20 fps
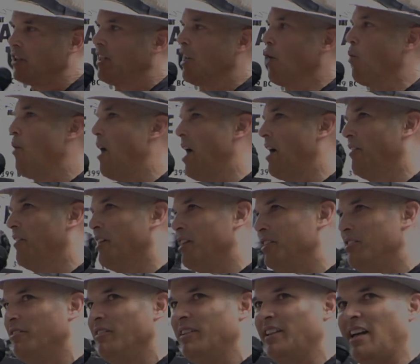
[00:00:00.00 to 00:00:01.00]
Now, why are they
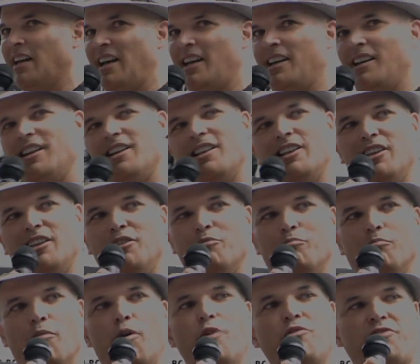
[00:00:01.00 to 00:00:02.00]
doing that?
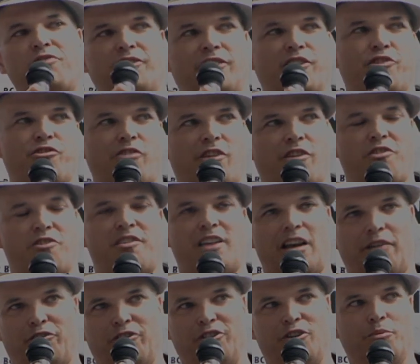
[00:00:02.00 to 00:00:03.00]
Most of the charges
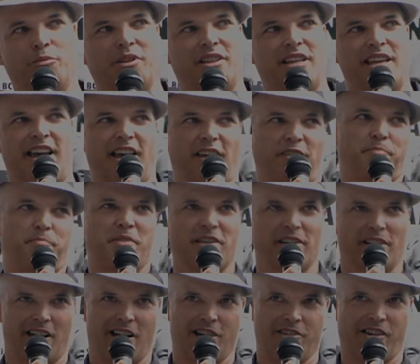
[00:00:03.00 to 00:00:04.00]
have to do with the
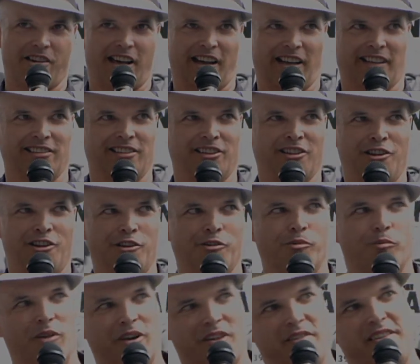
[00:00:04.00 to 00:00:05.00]
Espionage Act.
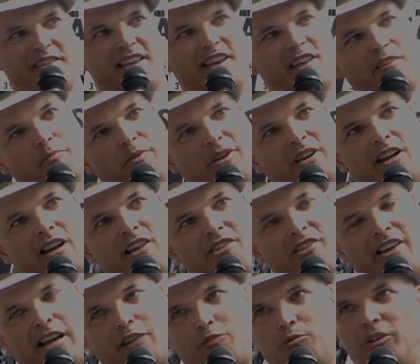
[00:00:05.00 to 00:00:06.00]
What is the
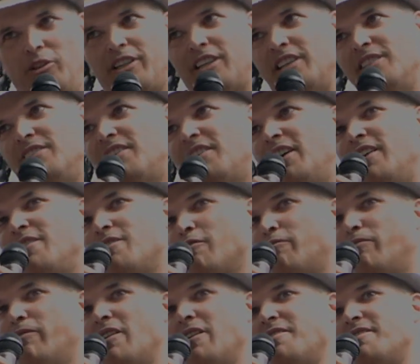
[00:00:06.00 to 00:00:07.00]
Espionage Act? Well, it contains
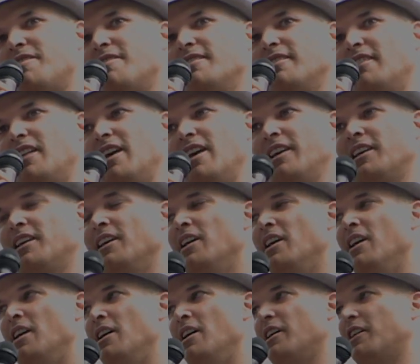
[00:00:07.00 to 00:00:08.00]
offenses like
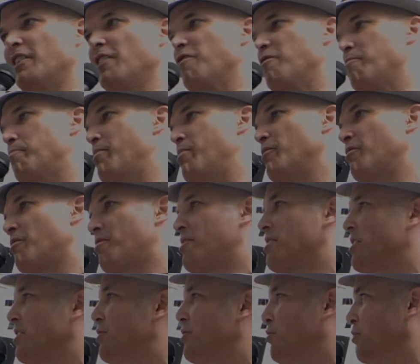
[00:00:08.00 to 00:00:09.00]

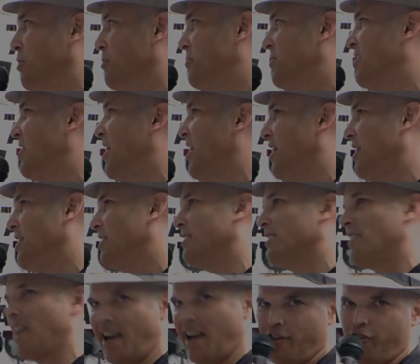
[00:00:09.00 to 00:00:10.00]
conspiracy to
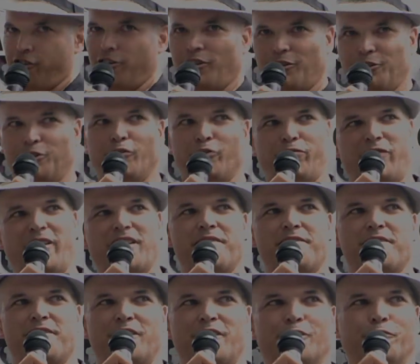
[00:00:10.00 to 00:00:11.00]
obtain national
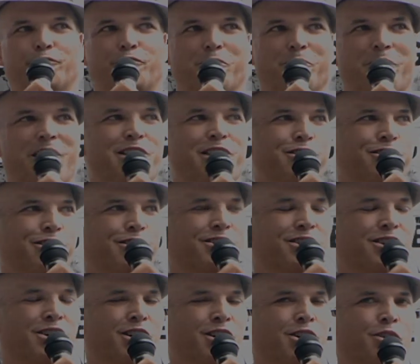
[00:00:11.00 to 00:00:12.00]
defense information.
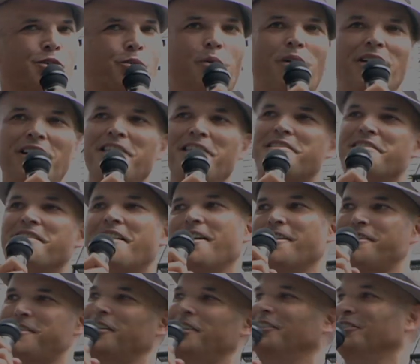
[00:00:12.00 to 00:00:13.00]
What is
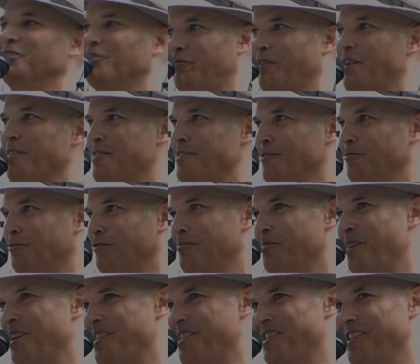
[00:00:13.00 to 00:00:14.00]
national defense
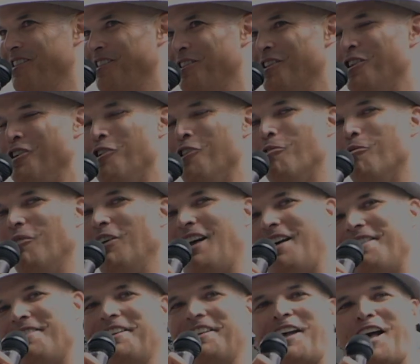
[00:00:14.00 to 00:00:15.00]
information? Well,
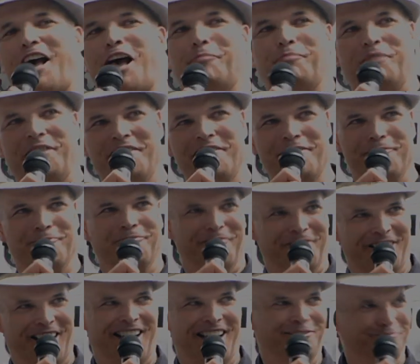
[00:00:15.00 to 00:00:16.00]
as it happens,
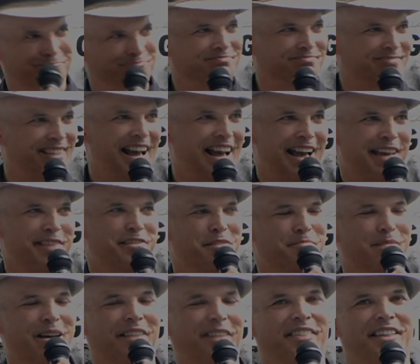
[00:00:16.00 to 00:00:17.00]
when I asked
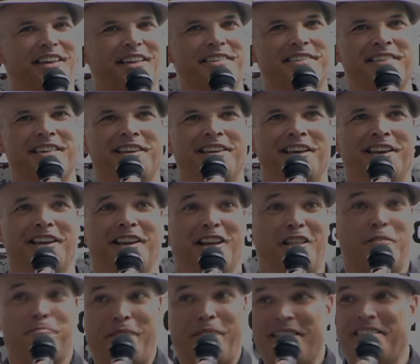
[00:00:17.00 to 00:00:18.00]
about this,
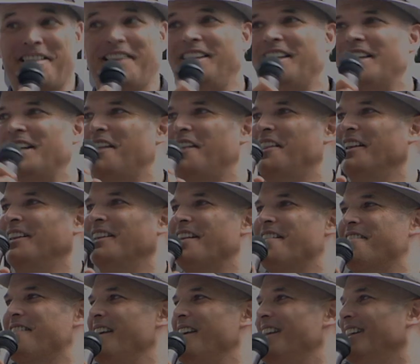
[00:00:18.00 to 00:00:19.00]
it's basically anything
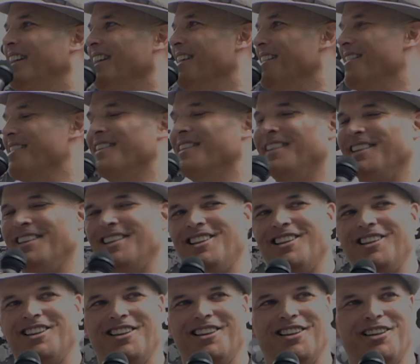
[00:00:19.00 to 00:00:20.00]
they say it is.
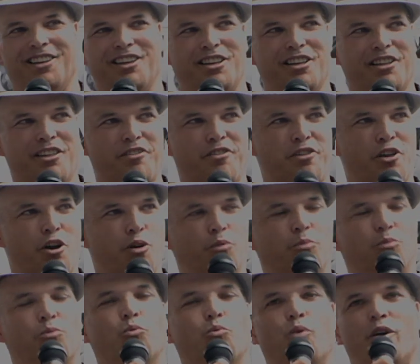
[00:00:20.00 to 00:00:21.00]

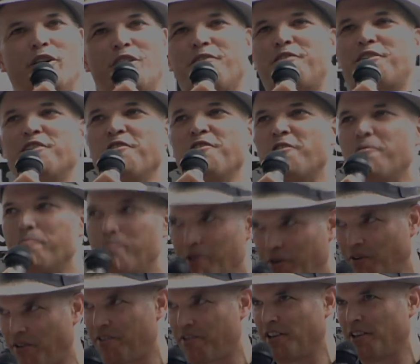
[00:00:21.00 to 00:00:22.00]
So, what is
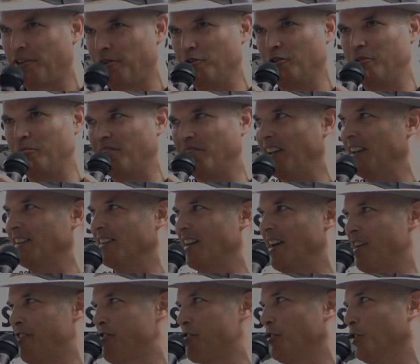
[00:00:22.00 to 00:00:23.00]
conspiracy to obtain
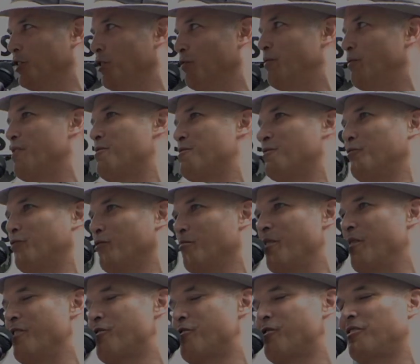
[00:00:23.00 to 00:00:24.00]
national defense
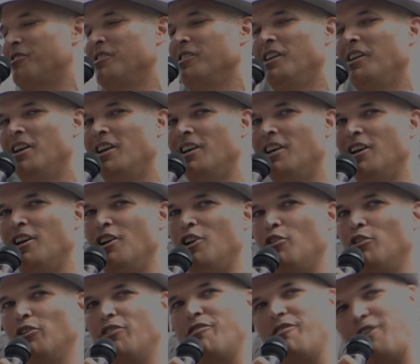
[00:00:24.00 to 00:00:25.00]
information?
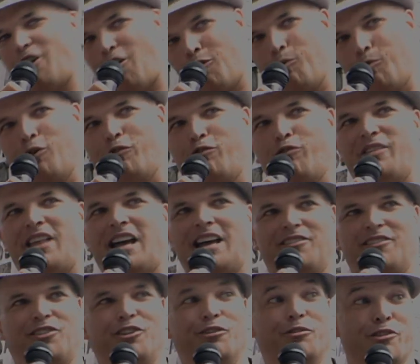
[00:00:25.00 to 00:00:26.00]
There's another word for
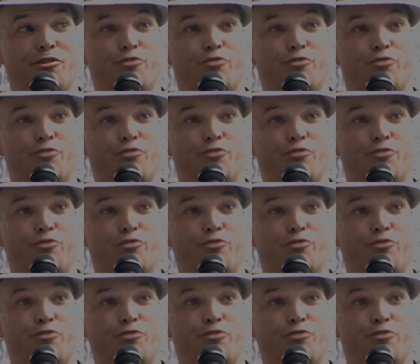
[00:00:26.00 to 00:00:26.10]
that, too.